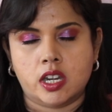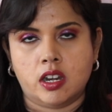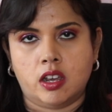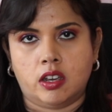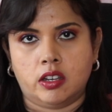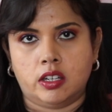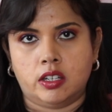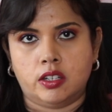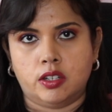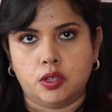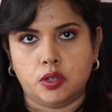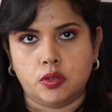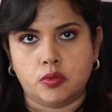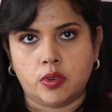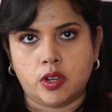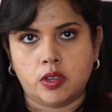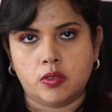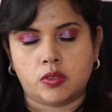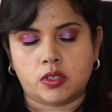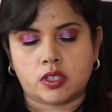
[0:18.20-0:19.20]
nine
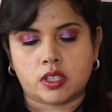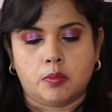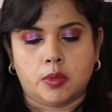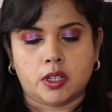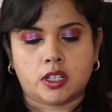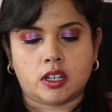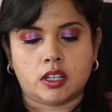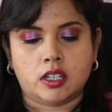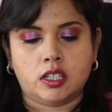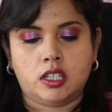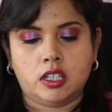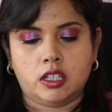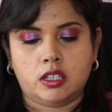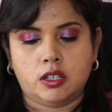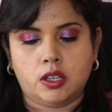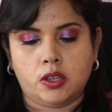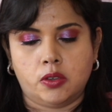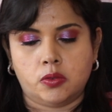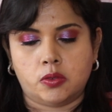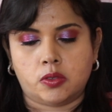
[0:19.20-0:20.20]
euros. But I did
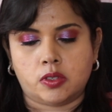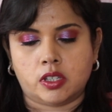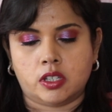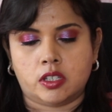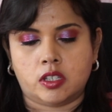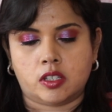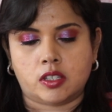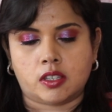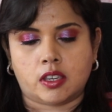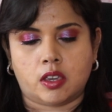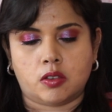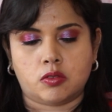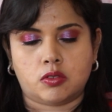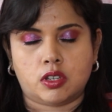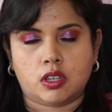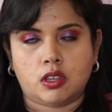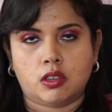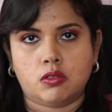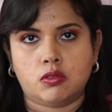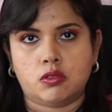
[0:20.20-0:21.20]
use a discount
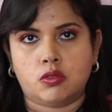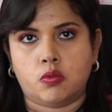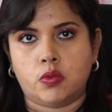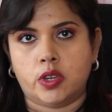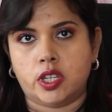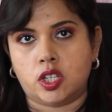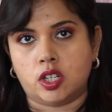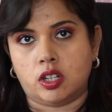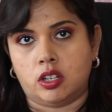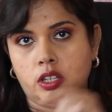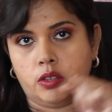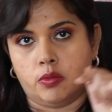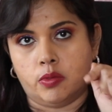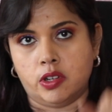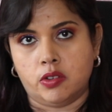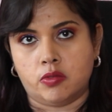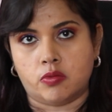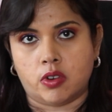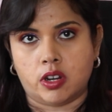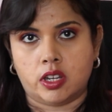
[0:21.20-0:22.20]
code, which I
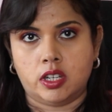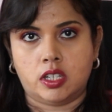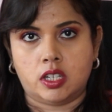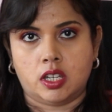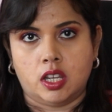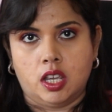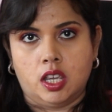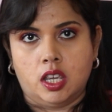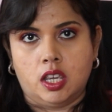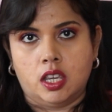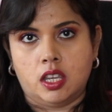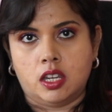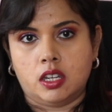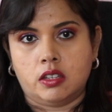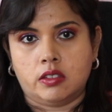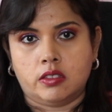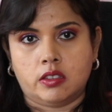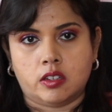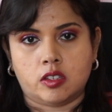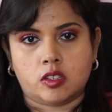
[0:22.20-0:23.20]
will write
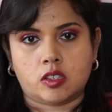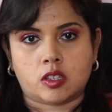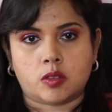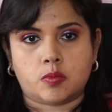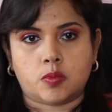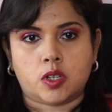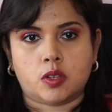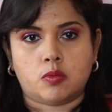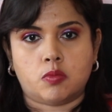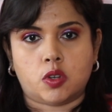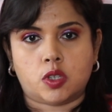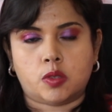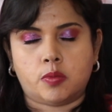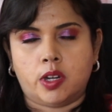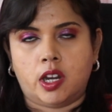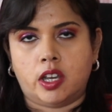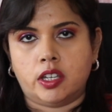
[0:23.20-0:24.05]
in the description box below.